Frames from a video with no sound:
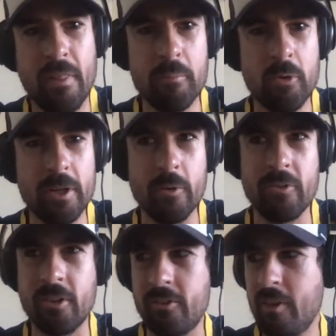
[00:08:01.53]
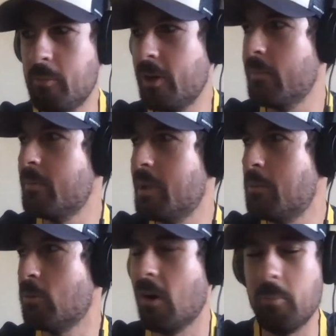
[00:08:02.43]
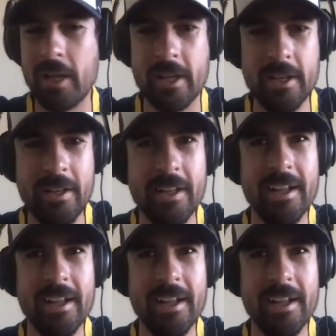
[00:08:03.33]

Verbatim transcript: the morning or six in the morning when people roll back in.